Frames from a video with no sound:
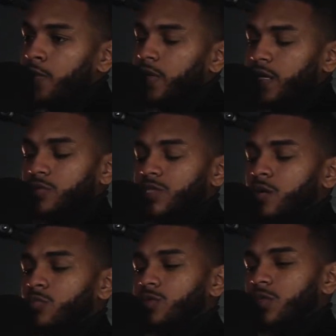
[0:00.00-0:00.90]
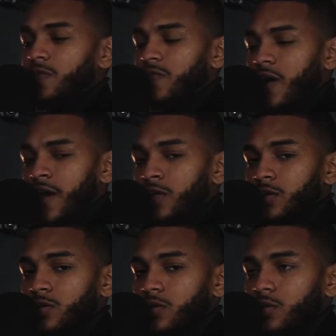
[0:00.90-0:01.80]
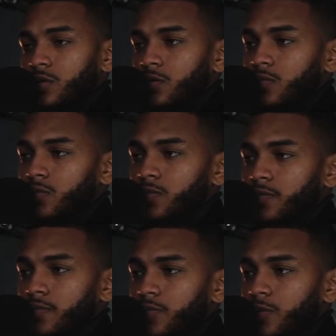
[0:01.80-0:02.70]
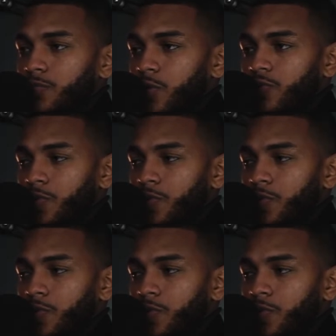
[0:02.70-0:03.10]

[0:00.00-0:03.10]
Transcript: He was able to define it, both